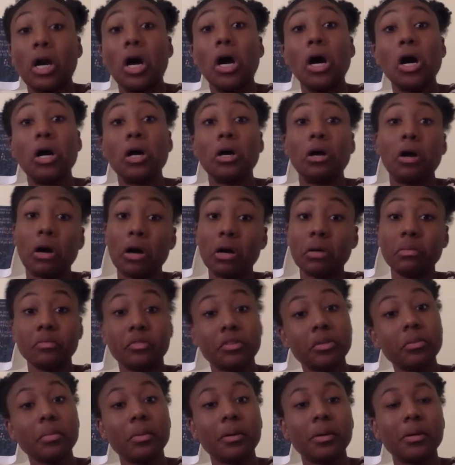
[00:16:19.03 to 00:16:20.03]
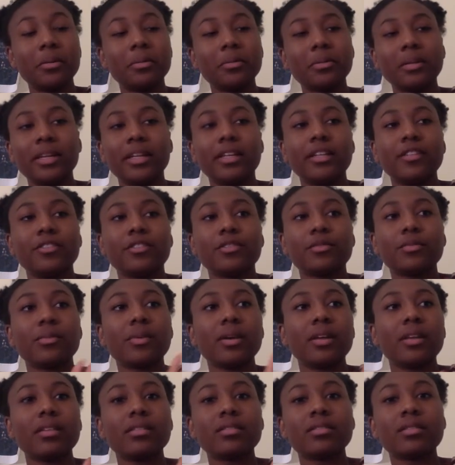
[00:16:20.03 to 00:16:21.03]
that Jibo gave to himself
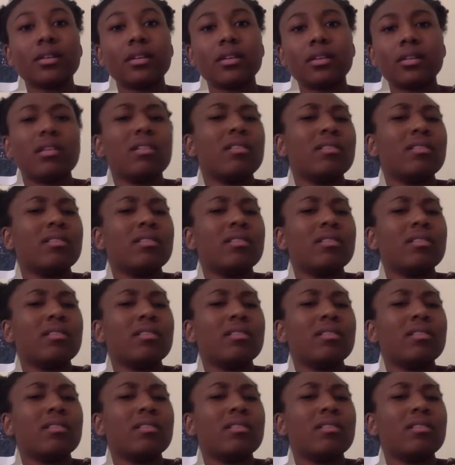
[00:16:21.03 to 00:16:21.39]
saying, "Oh,